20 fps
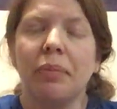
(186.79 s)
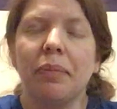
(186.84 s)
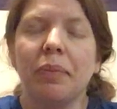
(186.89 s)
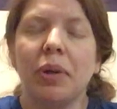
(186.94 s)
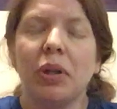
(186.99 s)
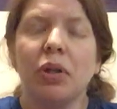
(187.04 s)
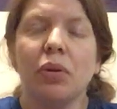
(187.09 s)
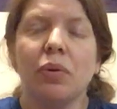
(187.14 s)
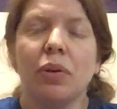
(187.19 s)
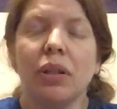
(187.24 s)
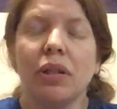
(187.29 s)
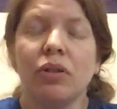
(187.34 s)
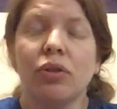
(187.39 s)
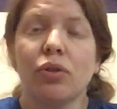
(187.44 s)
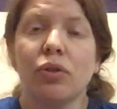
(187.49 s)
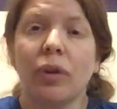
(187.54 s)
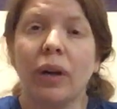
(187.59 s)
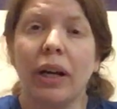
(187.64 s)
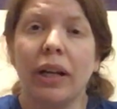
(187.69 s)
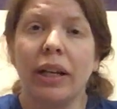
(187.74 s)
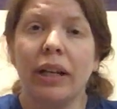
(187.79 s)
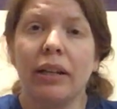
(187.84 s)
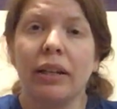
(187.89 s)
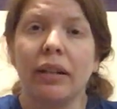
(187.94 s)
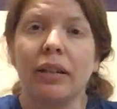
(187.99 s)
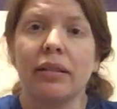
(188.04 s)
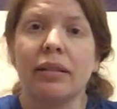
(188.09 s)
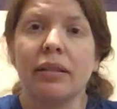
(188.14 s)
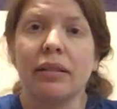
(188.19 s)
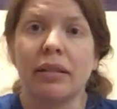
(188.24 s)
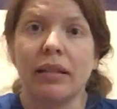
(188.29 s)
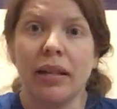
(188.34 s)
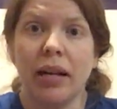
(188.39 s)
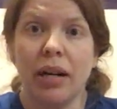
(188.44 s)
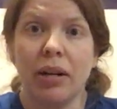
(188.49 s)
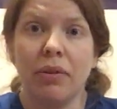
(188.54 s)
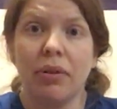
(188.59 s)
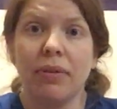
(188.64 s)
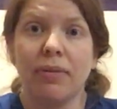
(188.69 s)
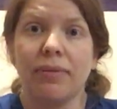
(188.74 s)
but you can try it and see
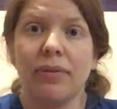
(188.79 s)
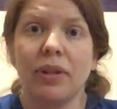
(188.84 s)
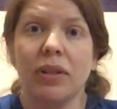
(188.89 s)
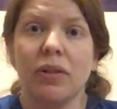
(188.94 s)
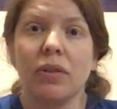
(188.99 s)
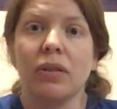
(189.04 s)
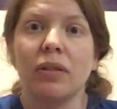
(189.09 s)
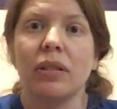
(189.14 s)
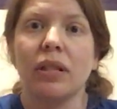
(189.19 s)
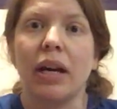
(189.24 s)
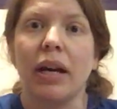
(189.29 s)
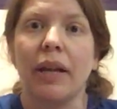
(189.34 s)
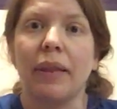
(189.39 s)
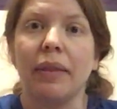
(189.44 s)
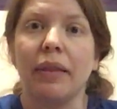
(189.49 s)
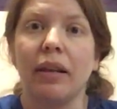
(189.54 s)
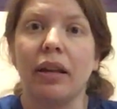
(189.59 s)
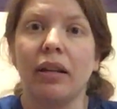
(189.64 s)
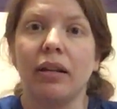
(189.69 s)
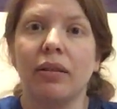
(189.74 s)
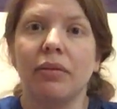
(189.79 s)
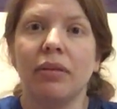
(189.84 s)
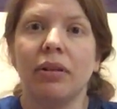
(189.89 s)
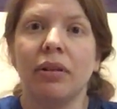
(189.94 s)
how it feels, and then